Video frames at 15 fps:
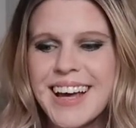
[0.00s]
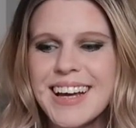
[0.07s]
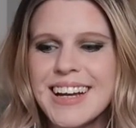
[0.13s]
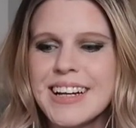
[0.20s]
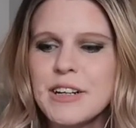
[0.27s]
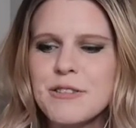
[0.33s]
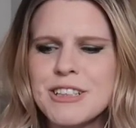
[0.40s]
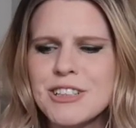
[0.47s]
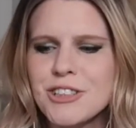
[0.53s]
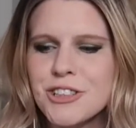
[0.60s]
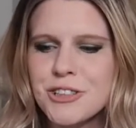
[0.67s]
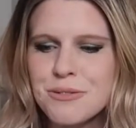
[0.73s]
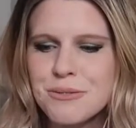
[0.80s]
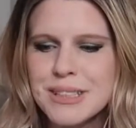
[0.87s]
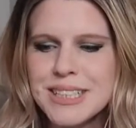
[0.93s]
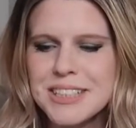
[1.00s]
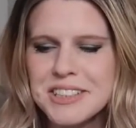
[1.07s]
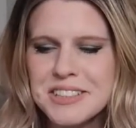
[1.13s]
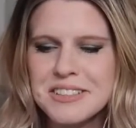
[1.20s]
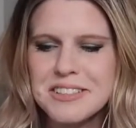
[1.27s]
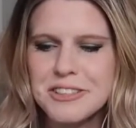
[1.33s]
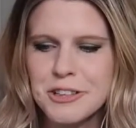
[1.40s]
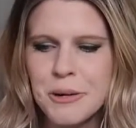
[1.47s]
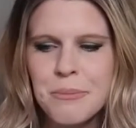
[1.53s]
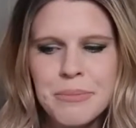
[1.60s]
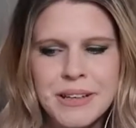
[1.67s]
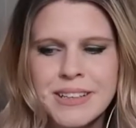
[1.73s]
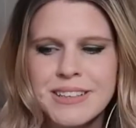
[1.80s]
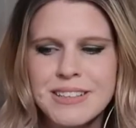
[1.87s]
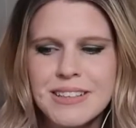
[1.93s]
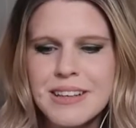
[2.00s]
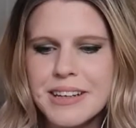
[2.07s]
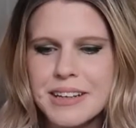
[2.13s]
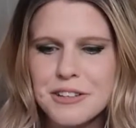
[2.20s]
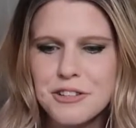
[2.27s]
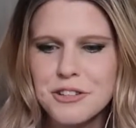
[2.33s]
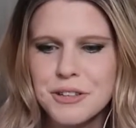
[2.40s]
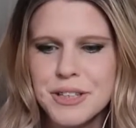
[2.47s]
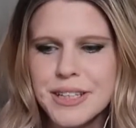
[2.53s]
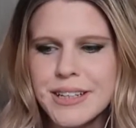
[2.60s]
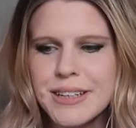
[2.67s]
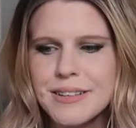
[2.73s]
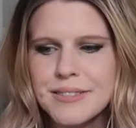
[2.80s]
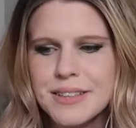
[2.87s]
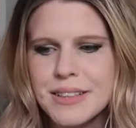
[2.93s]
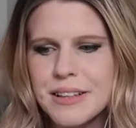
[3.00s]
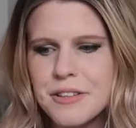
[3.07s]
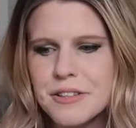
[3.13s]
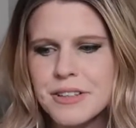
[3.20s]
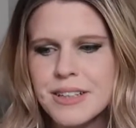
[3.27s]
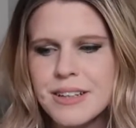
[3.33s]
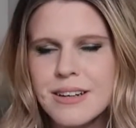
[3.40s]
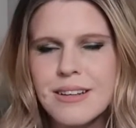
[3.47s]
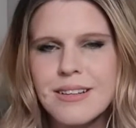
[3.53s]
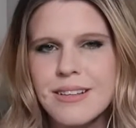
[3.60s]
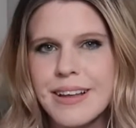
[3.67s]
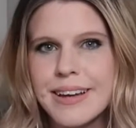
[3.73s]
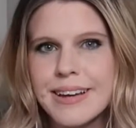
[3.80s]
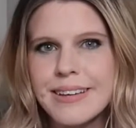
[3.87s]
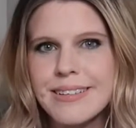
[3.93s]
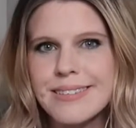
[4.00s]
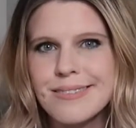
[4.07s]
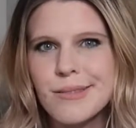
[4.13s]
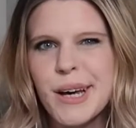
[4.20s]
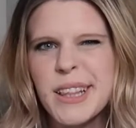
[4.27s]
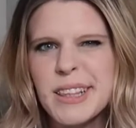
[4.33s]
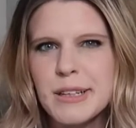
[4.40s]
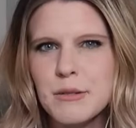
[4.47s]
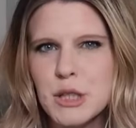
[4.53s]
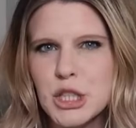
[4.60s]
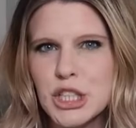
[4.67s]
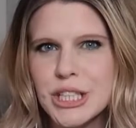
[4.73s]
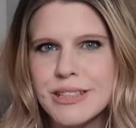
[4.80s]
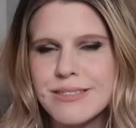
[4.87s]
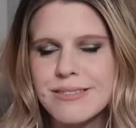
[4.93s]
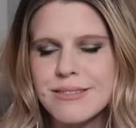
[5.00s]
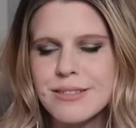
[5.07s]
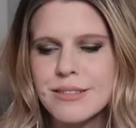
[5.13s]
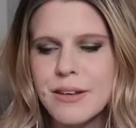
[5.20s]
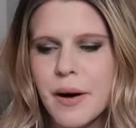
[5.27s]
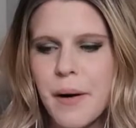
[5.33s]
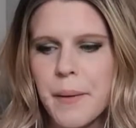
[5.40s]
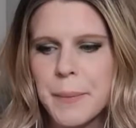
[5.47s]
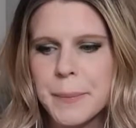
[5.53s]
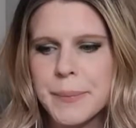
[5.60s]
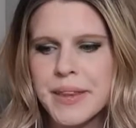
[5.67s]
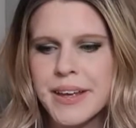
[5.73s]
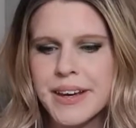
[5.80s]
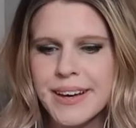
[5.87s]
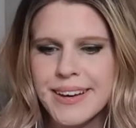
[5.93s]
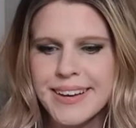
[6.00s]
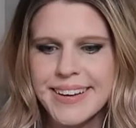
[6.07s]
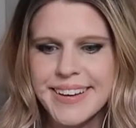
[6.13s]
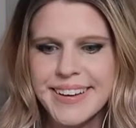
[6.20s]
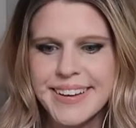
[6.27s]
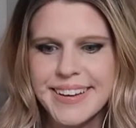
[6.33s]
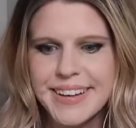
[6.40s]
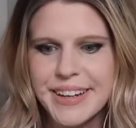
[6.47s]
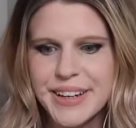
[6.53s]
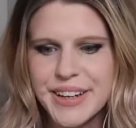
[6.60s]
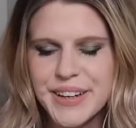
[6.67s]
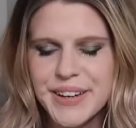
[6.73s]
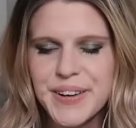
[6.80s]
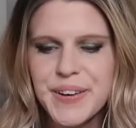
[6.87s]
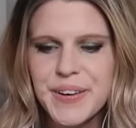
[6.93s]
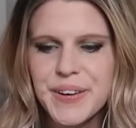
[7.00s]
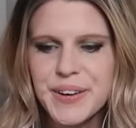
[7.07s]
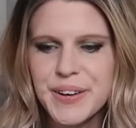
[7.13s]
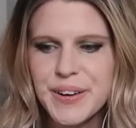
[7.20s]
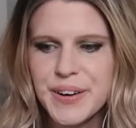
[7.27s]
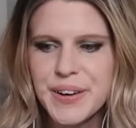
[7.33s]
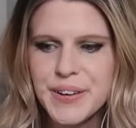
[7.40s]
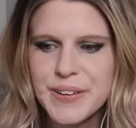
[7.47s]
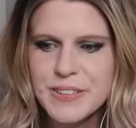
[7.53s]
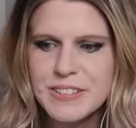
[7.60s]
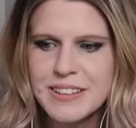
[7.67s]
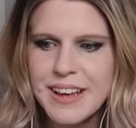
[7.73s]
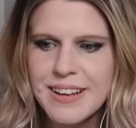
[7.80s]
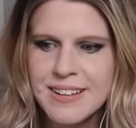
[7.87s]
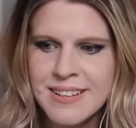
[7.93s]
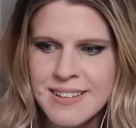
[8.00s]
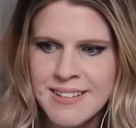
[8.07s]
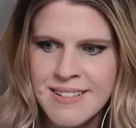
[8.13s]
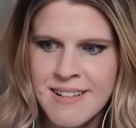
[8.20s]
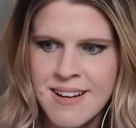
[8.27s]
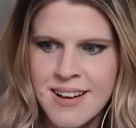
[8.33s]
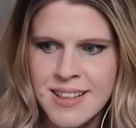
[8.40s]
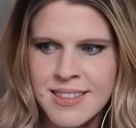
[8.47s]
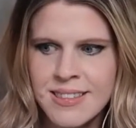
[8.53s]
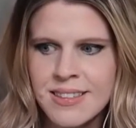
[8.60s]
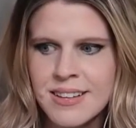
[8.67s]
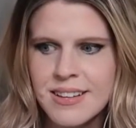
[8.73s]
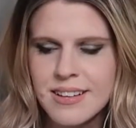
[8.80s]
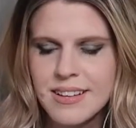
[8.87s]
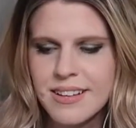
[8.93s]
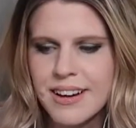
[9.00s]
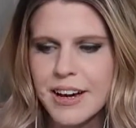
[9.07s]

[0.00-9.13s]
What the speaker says: Anyway, should we just jump into the history of Slytherin? I think we should. So, here goes nothing.